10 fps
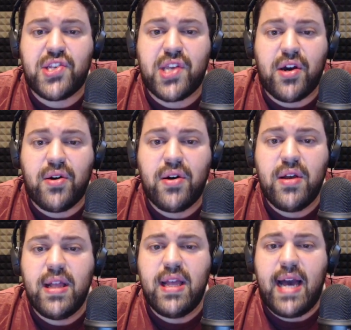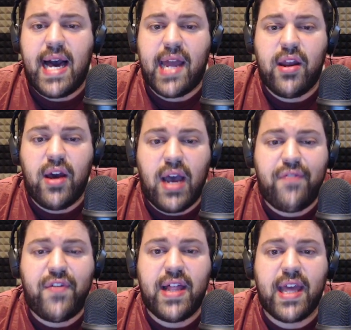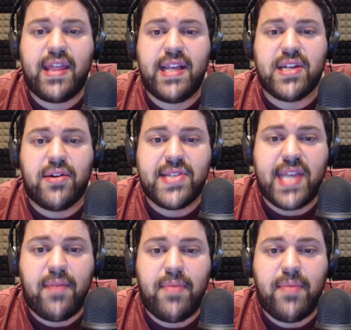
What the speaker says: so I don't know. I feel like these always hit